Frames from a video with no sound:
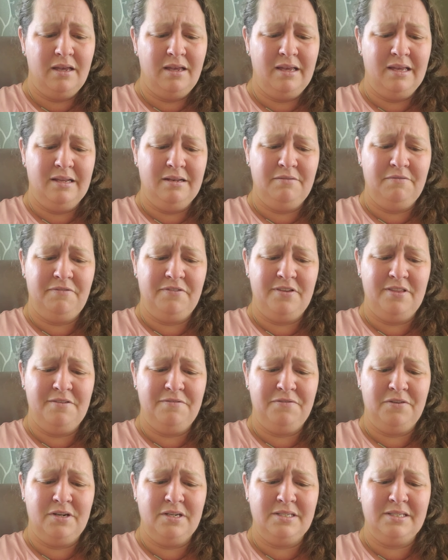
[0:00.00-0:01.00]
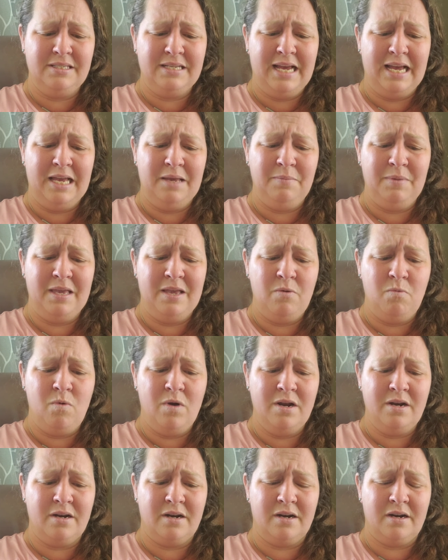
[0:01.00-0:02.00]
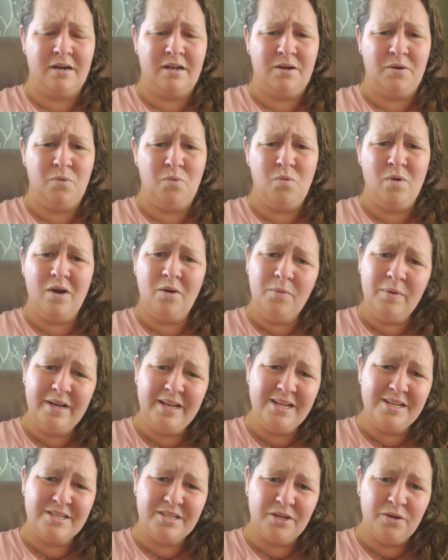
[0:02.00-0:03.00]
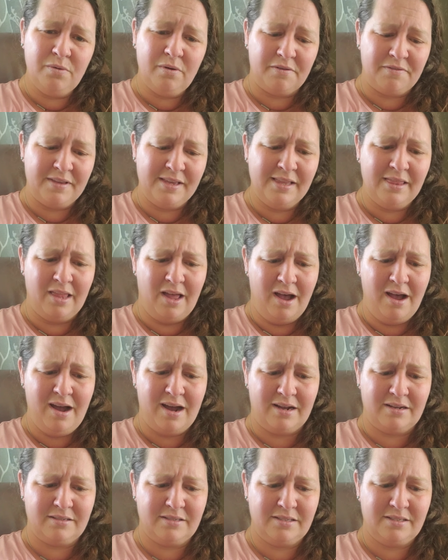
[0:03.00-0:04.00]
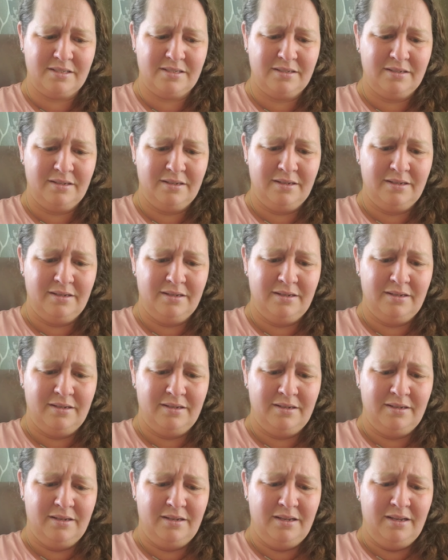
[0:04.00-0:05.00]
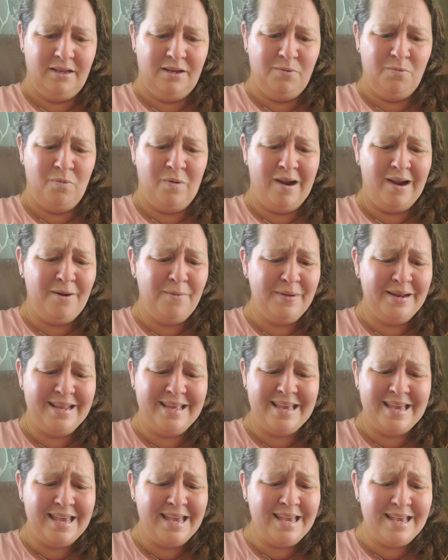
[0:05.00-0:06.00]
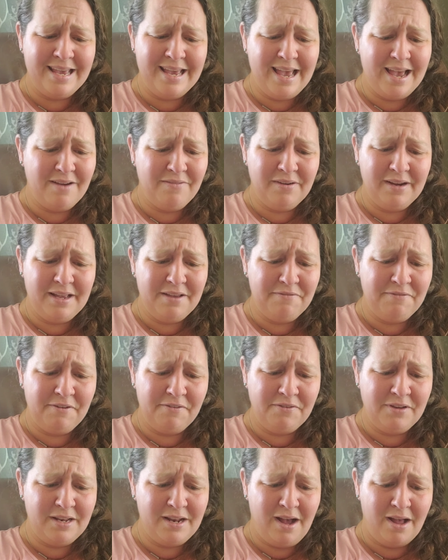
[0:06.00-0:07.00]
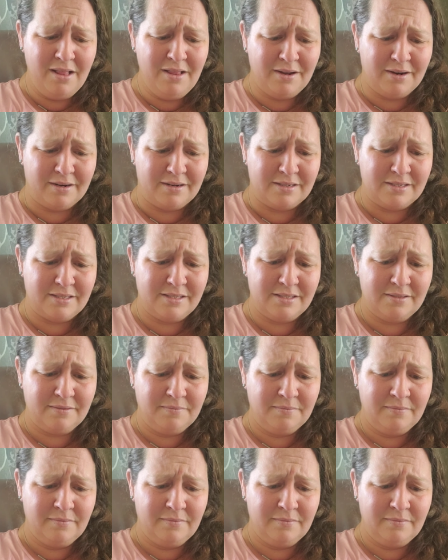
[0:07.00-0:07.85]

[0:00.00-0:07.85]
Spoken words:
And for the first time, he wondered, what would he do if he lost? Where would he ever get $50?